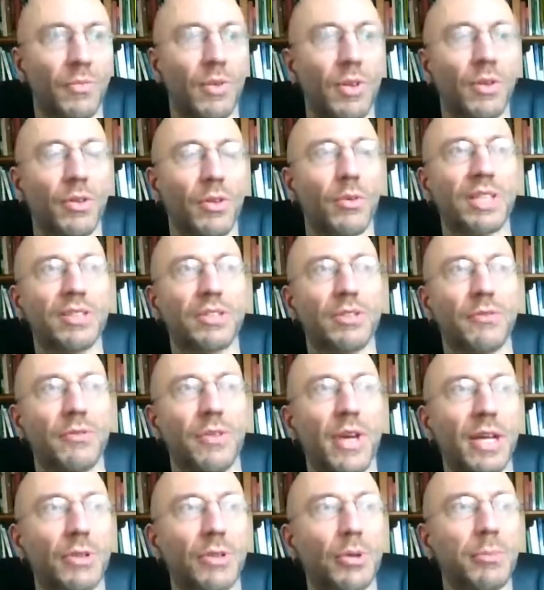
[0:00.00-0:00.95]
the rest of
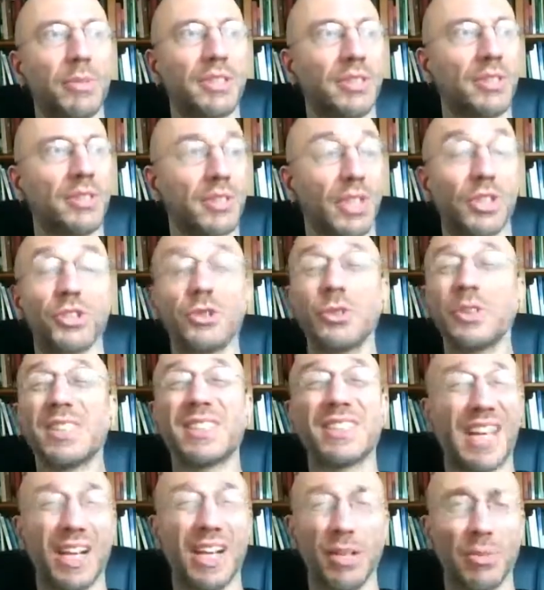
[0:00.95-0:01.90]
the agribusiness are
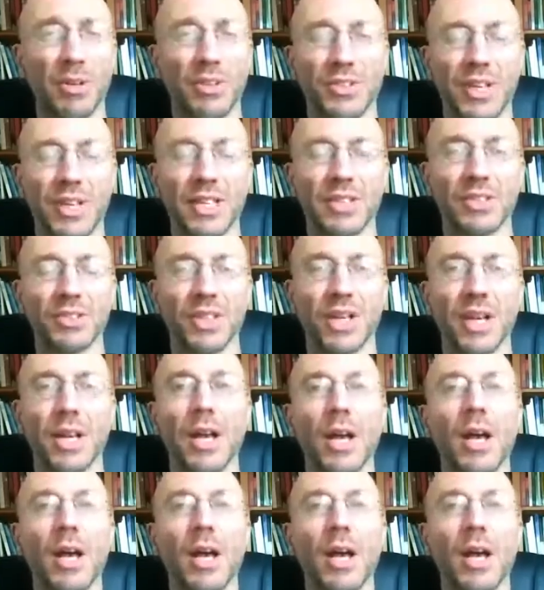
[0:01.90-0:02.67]
doing terrible things.